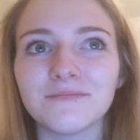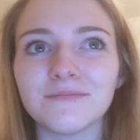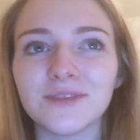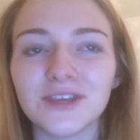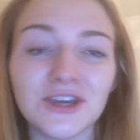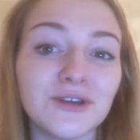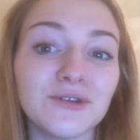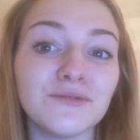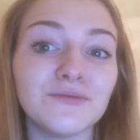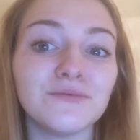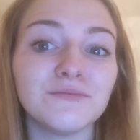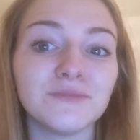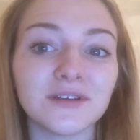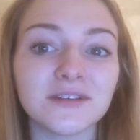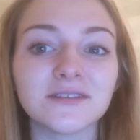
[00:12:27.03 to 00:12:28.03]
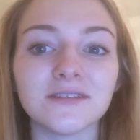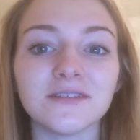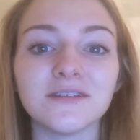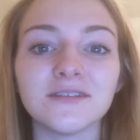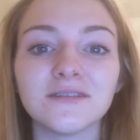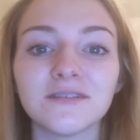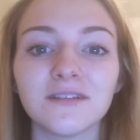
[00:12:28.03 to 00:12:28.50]
new
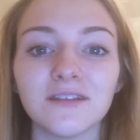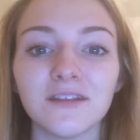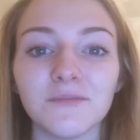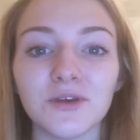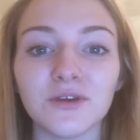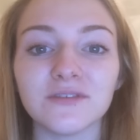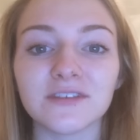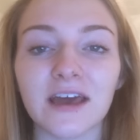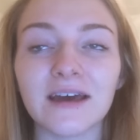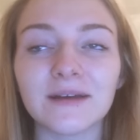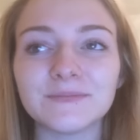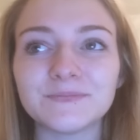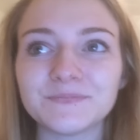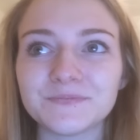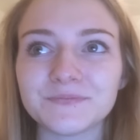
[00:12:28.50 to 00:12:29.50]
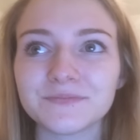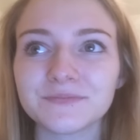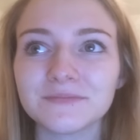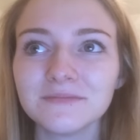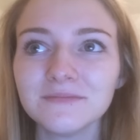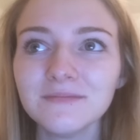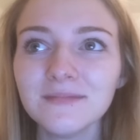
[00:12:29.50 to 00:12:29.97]
mustard Lemieux set,
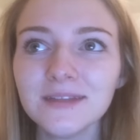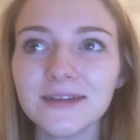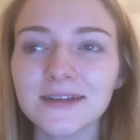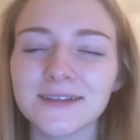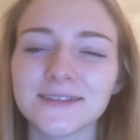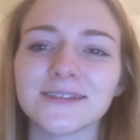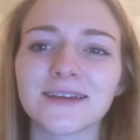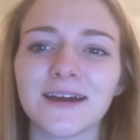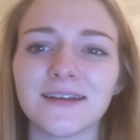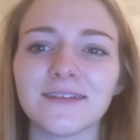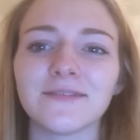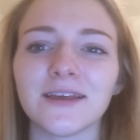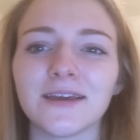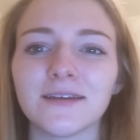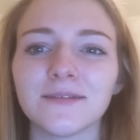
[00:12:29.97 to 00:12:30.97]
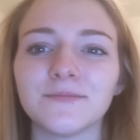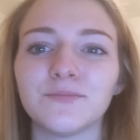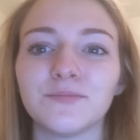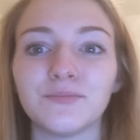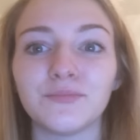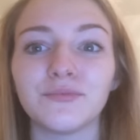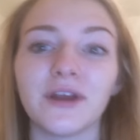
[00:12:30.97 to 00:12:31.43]
because it's kind of, like,
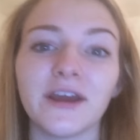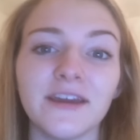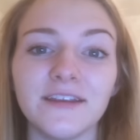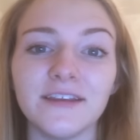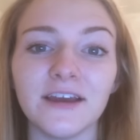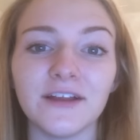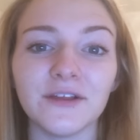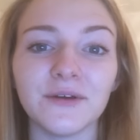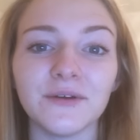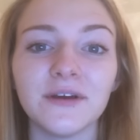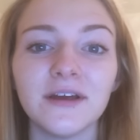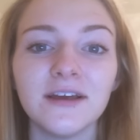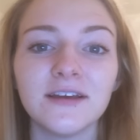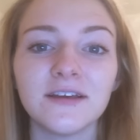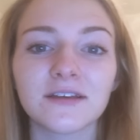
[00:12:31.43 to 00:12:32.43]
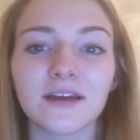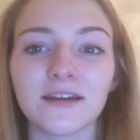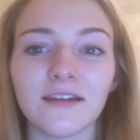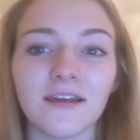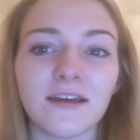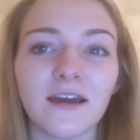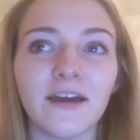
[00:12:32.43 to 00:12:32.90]
bright and yellow, kind
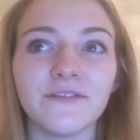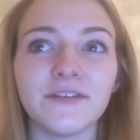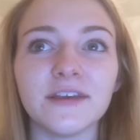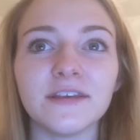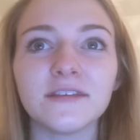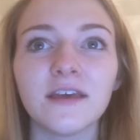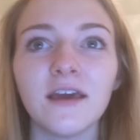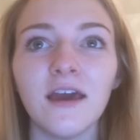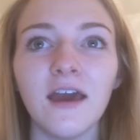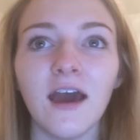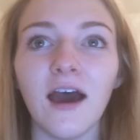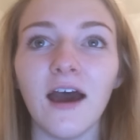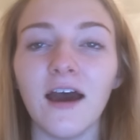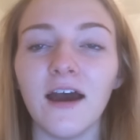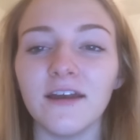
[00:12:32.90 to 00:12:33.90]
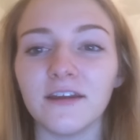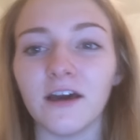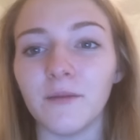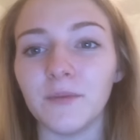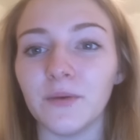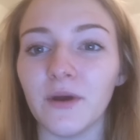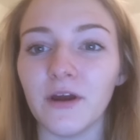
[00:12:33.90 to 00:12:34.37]
of like high vis. And
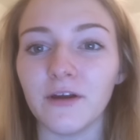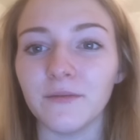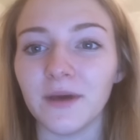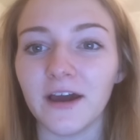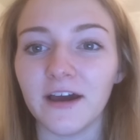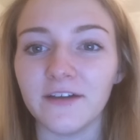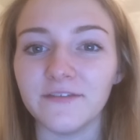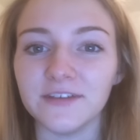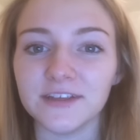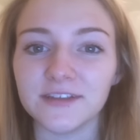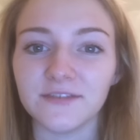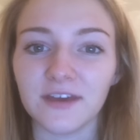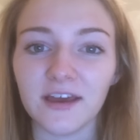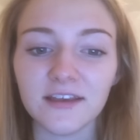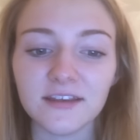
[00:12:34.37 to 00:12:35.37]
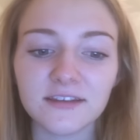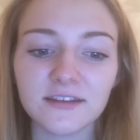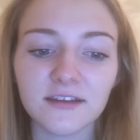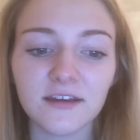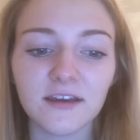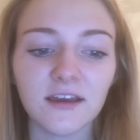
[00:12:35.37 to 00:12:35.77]
I'll be wearing my high vis vest,